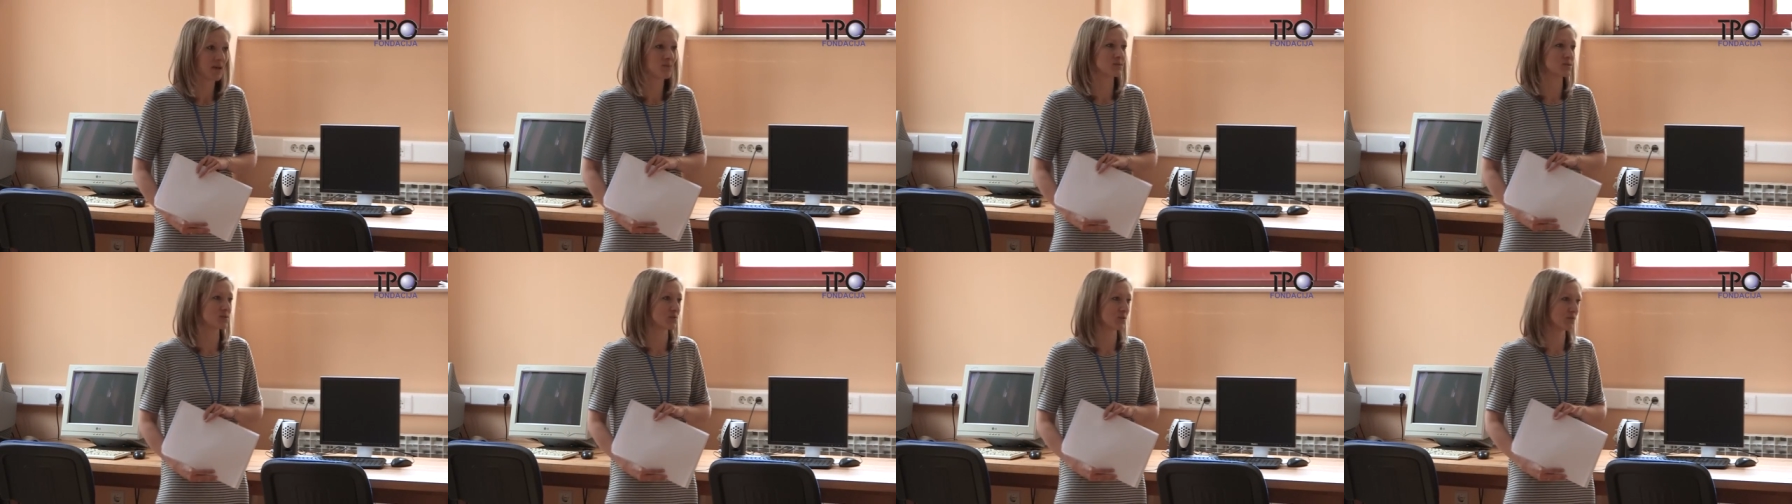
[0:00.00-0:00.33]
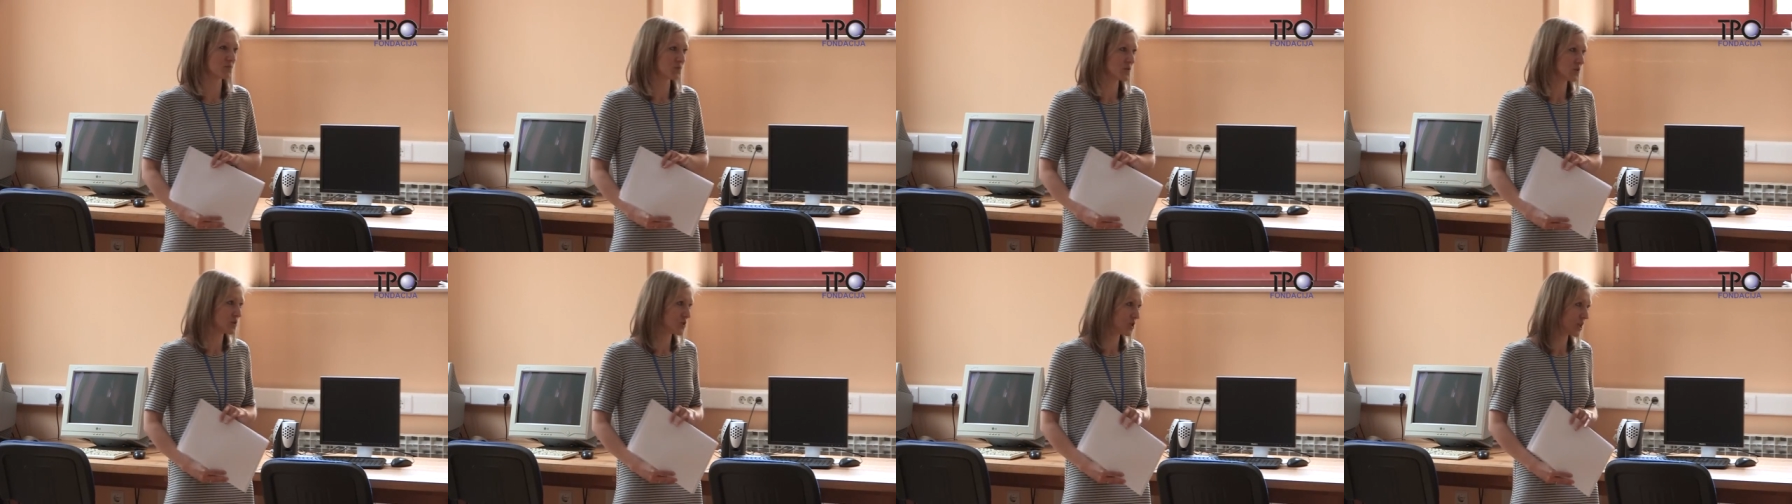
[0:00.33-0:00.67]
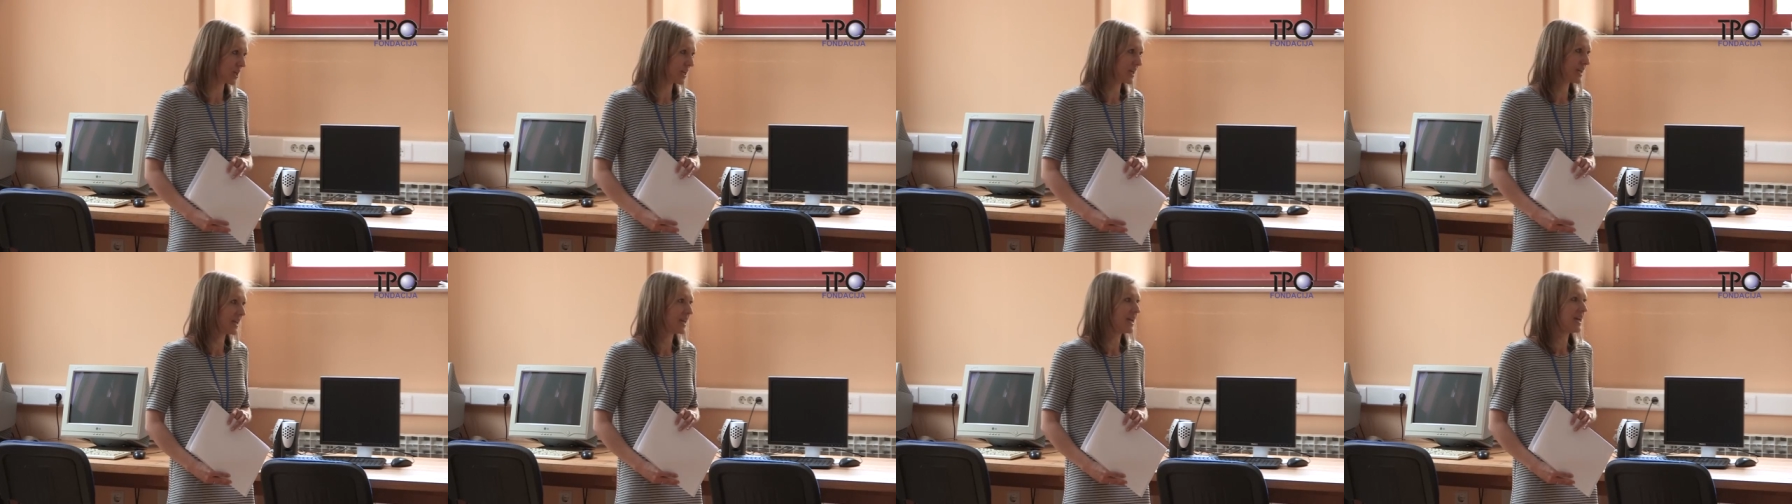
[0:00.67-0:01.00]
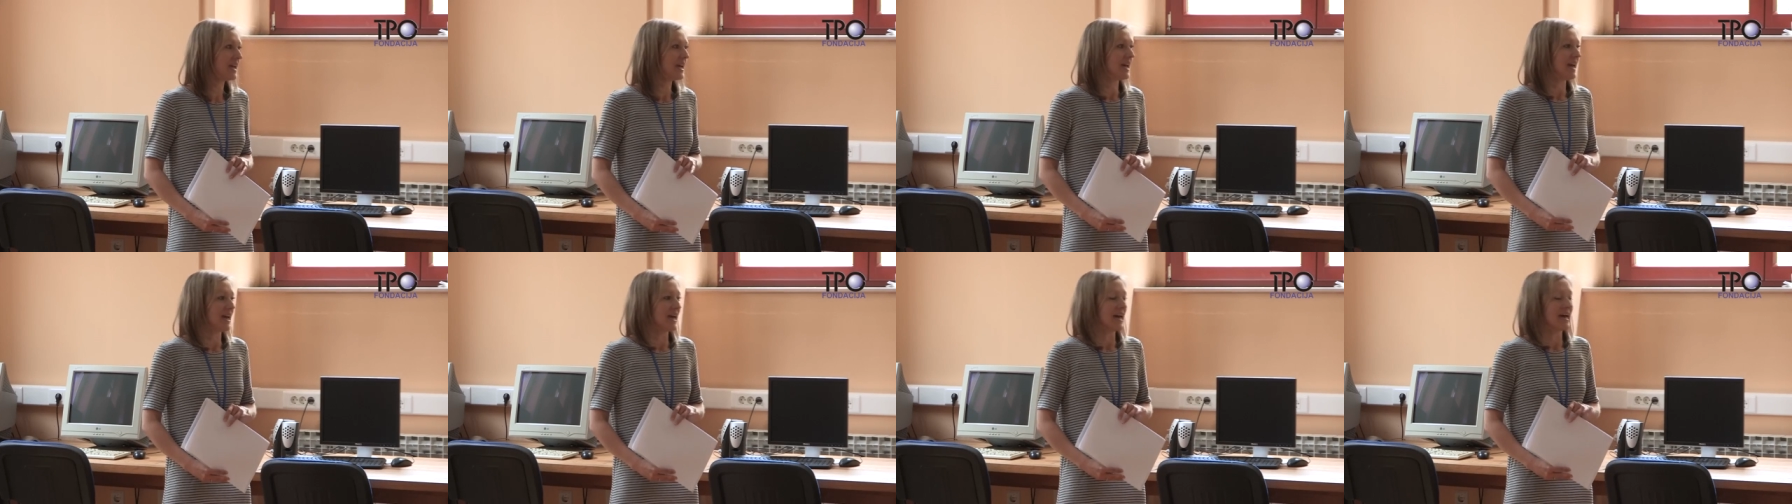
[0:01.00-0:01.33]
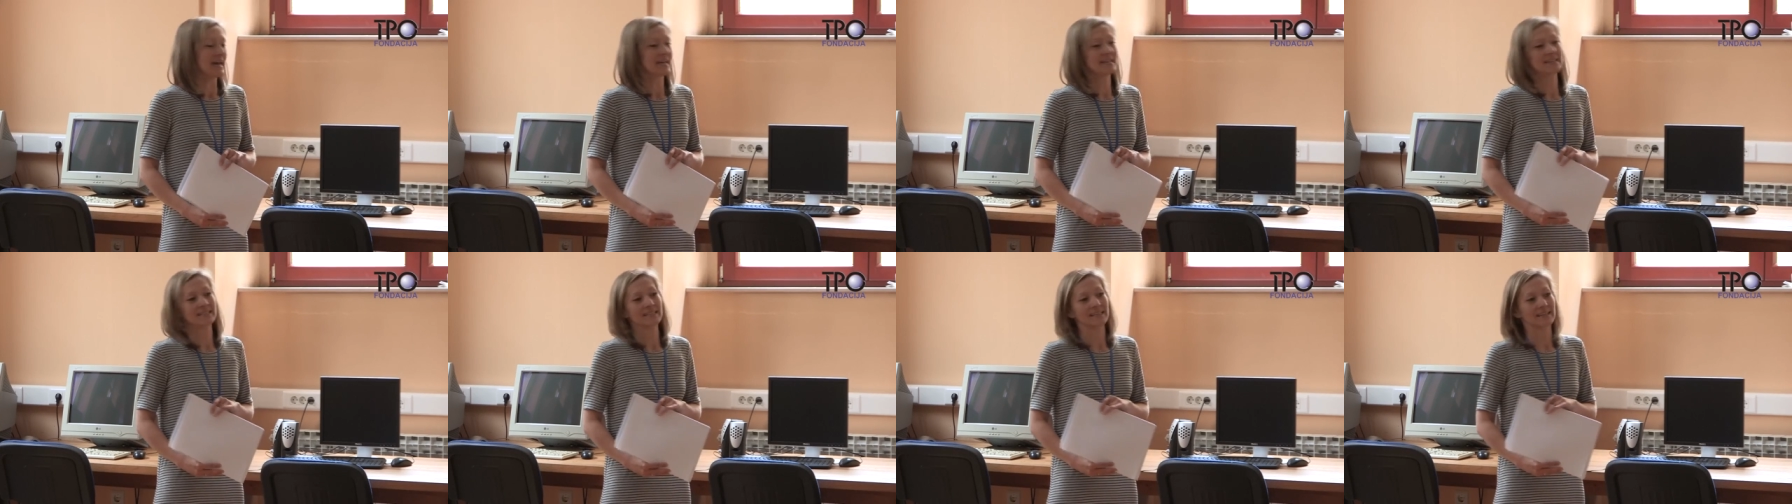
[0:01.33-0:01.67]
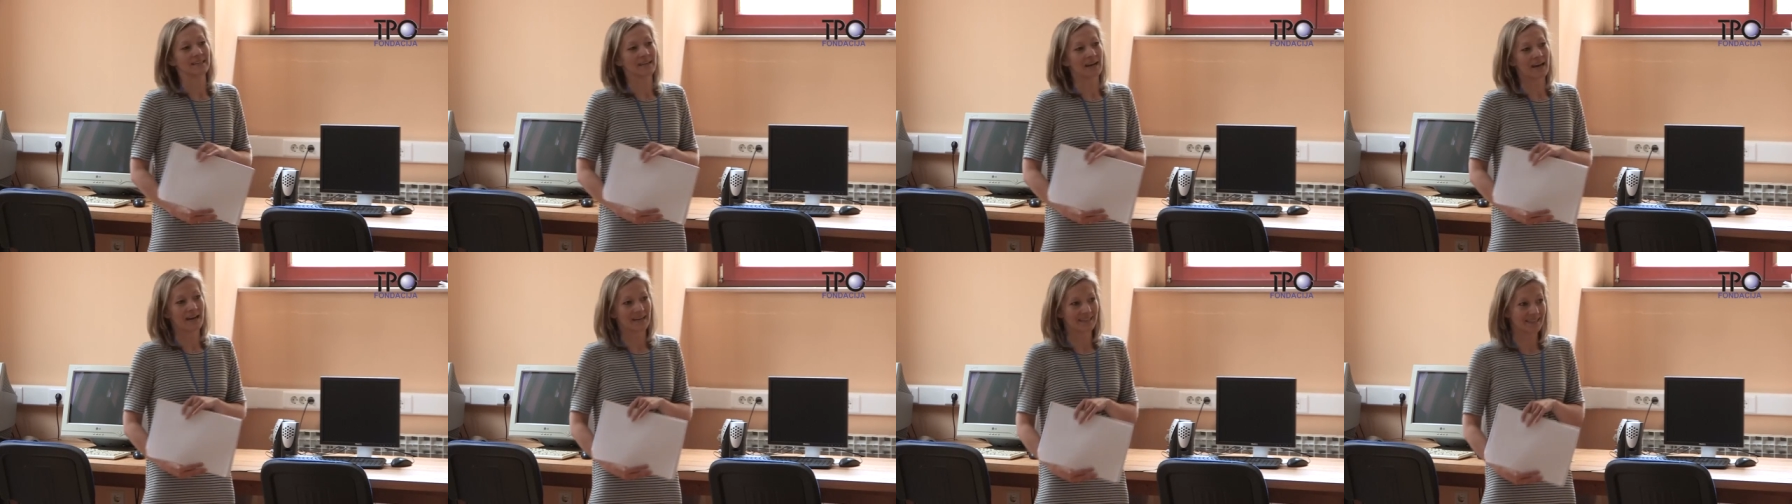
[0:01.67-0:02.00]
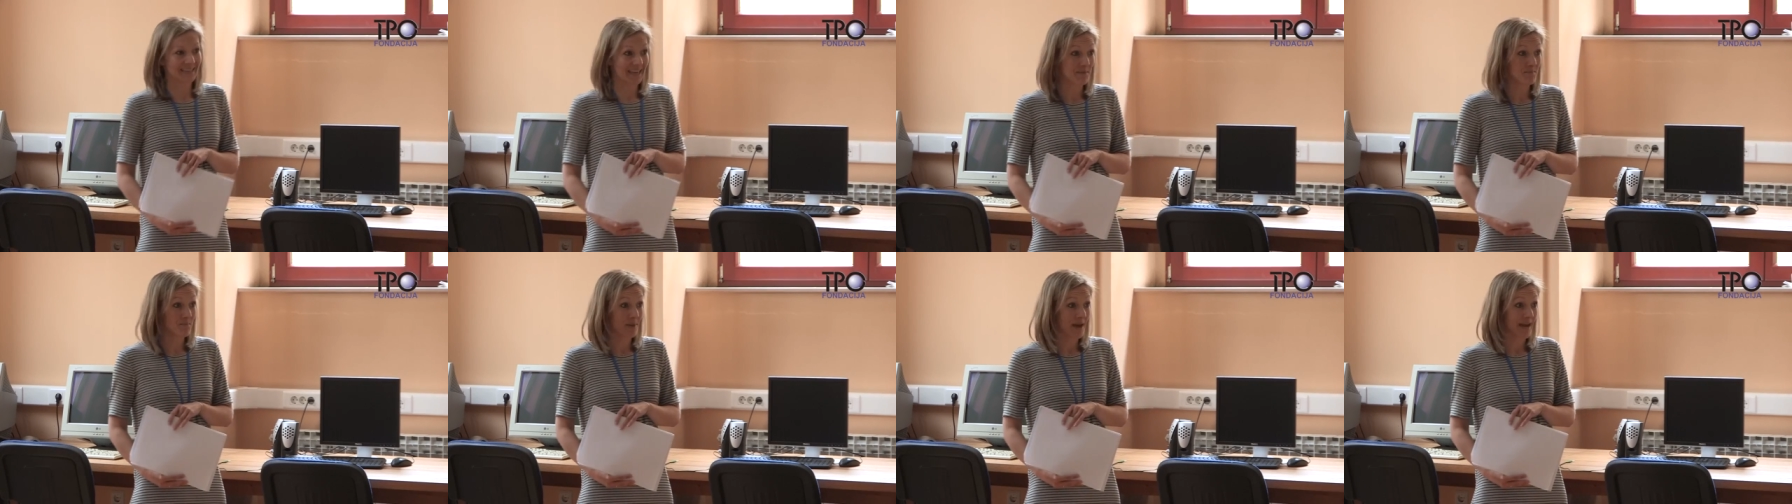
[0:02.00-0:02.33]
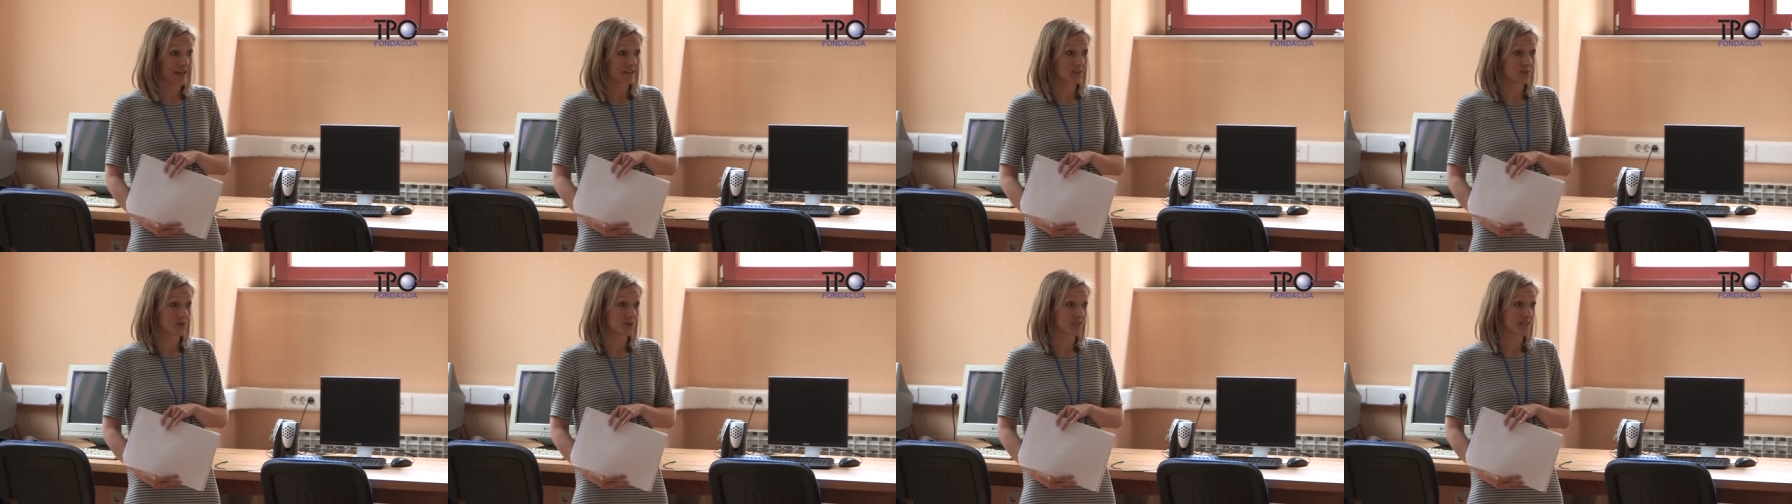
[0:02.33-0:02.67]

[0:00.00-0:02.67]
I was a refugee, and then I came back